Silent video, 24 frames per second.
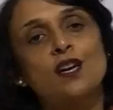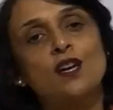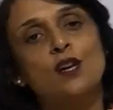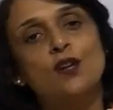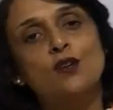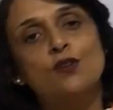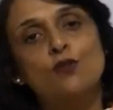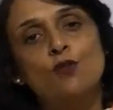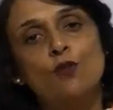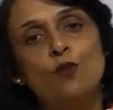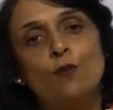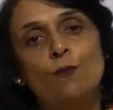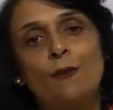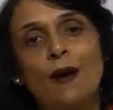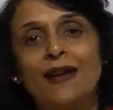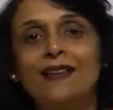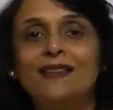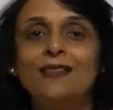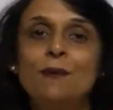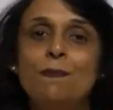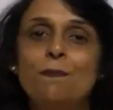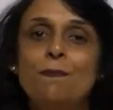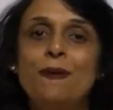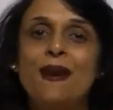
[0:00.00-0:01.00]
are controlled
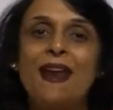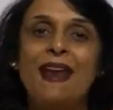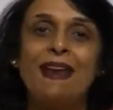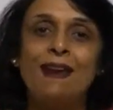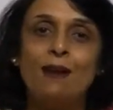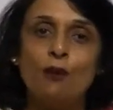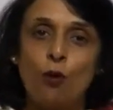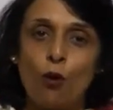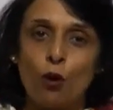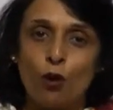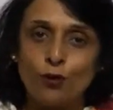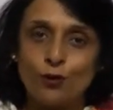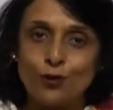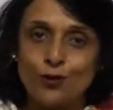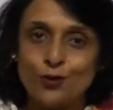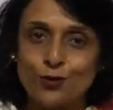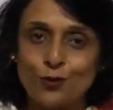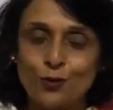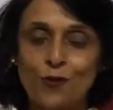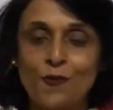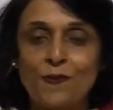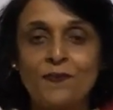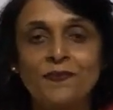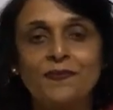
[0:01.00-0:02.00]
by the brain
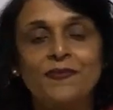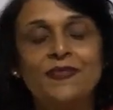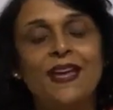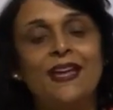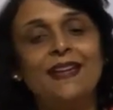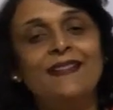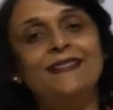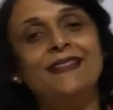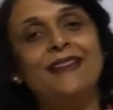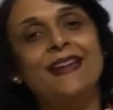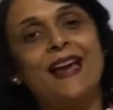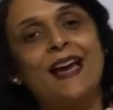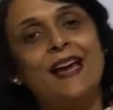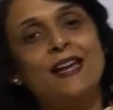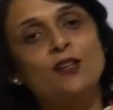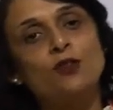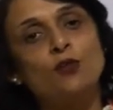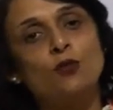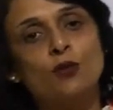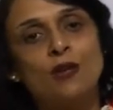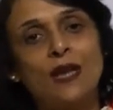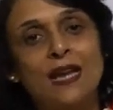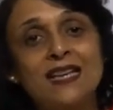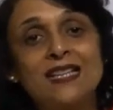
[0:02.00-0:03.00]
also. Then they are
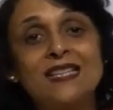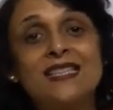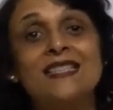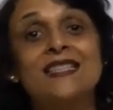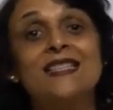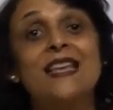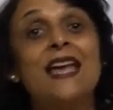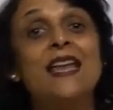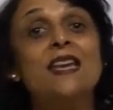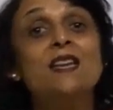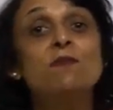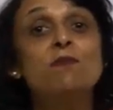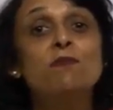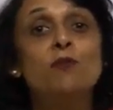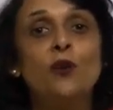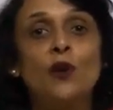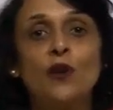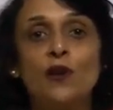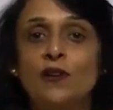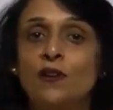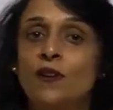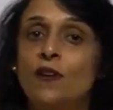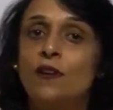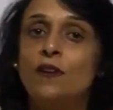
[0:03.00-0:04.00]
known as
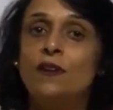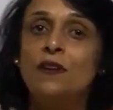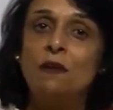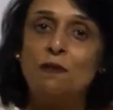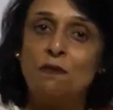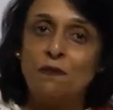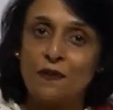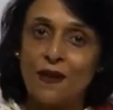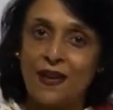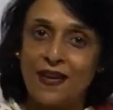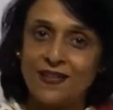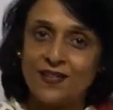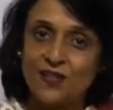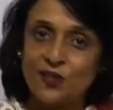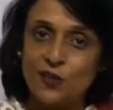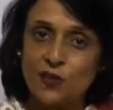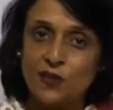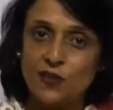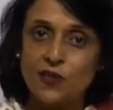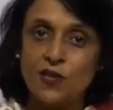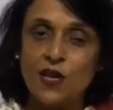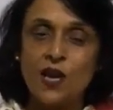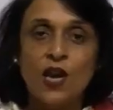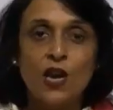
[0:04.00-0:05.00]
cerebral
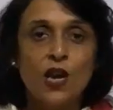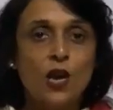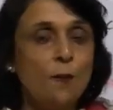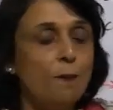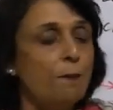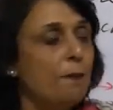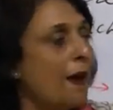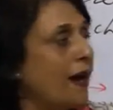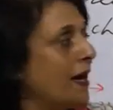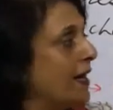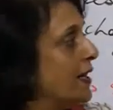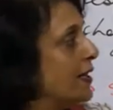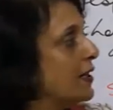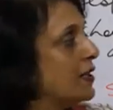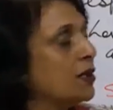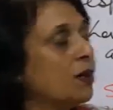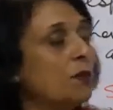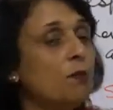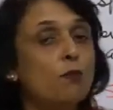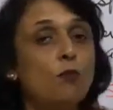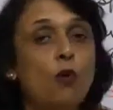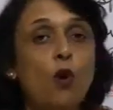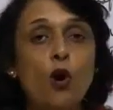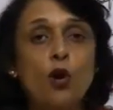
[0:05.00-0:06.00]
reflexes. But
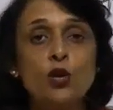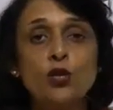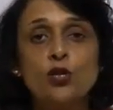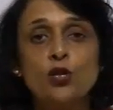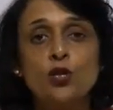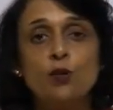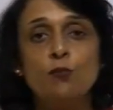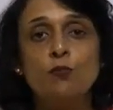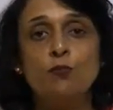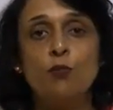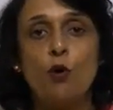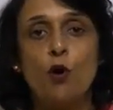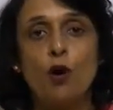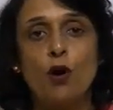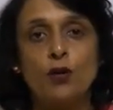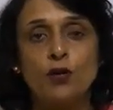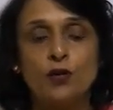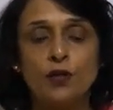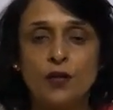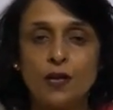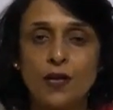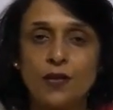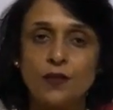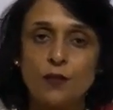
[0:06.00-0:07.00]
the most
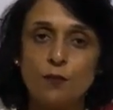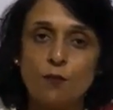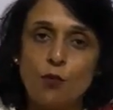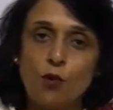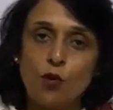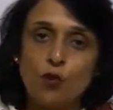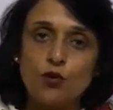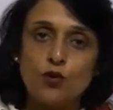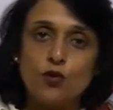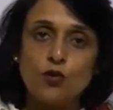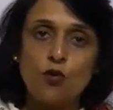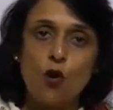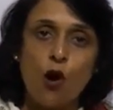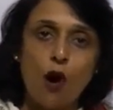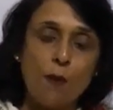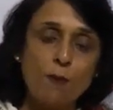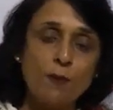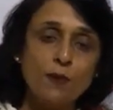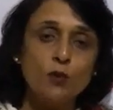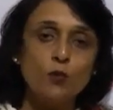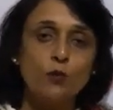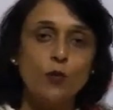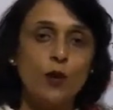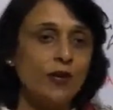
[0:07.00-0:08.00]
important and the most
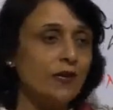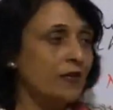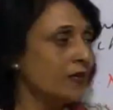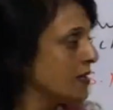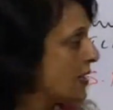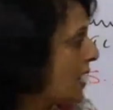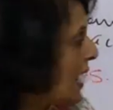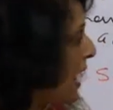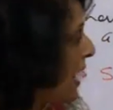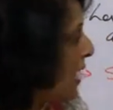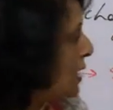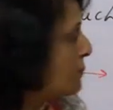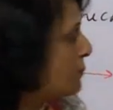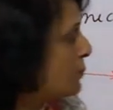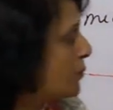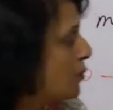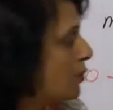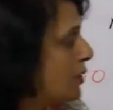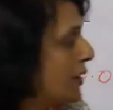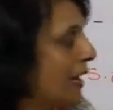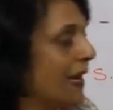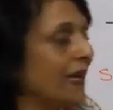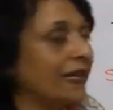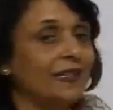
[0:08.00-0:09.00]
common ones are
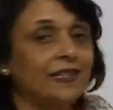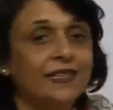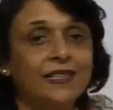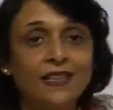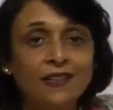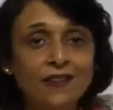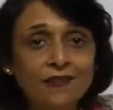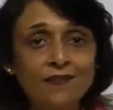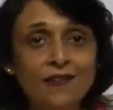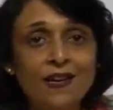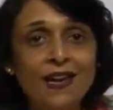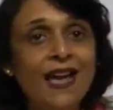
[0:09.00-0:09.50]
protective,